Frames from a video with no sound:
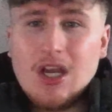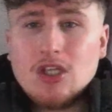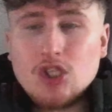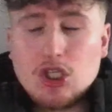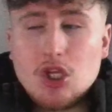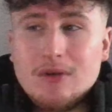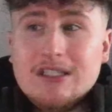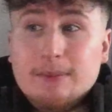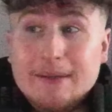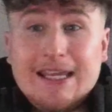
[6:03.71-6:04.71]
So you do need
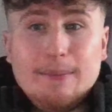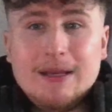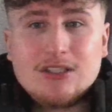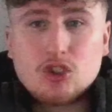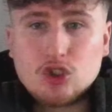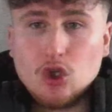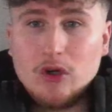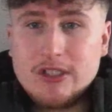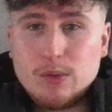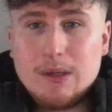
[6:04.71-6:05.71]
to be keeping it short
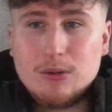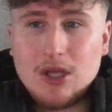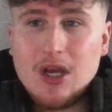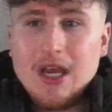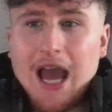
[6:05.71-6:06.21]
and sweet with her,